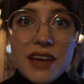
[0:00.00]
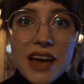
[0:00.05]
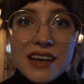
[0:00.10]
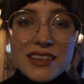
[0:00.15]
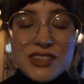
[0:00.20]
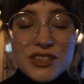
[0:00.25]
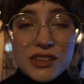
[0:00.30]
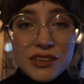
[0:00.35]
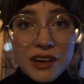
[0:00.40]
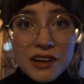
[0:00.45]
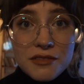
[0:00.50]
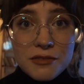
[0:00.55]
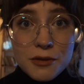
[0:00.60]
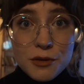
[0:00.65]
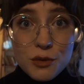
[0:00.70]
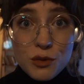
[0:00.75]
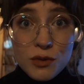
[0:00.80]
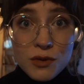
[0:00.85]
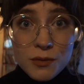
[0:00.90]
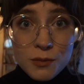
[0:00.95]
Astronaut
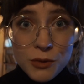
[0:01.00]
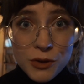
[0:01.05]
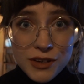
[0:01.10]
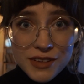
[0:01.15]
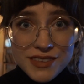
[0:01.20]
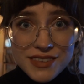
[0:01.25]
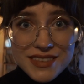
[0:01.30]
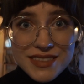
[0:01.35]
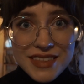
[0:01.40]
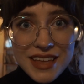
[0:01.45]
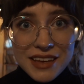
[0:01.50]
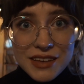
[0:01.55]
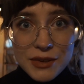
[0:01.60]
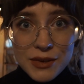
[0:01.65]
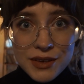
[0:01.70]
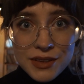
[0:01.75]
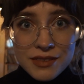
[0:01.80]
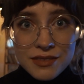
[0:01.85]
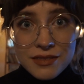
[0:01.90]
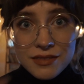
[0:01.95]
Footprints that you
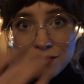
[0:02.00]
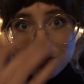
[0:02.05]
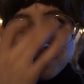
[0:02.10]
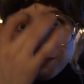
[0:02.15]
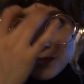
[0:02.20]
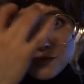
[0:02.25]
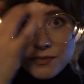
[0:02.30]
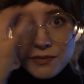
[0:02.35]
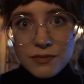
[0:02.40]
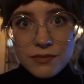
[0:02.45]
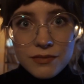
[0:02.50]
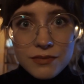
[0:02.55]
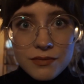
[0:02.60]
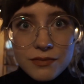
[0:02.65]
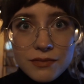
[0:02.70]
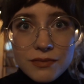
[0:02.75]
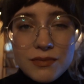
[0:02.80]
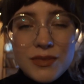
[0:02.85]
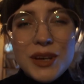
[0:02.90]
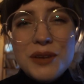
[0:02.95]
can
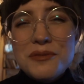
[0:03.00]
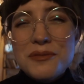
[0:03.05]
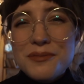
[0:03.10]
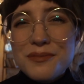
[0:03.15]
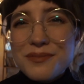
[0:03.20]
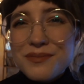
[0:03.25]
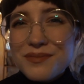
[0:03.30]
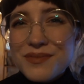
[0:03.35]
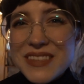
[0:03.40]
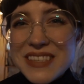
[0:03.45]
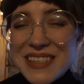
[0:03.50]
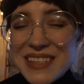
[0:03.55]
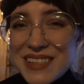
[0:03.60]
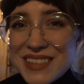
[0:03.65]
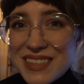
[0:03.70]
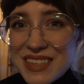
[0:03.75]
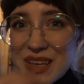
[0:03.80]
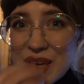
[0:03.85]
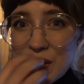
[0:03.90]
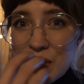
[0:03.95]
not still
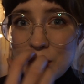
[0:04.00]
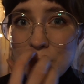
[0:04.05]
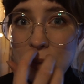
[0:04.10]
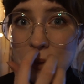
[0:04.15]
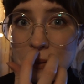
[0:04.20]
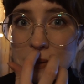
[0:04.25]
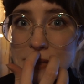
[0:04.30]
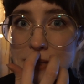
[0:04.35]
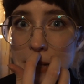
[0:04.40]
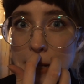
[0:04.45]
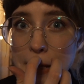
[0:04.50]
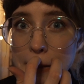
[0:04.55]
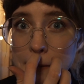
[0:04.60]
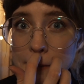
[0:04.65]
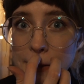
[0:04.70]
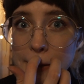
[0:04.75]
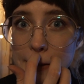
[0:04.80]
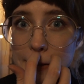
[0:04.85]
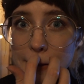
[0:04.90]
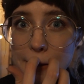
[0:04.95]
see on the moon today,
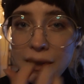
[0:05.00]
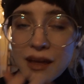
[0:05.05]
but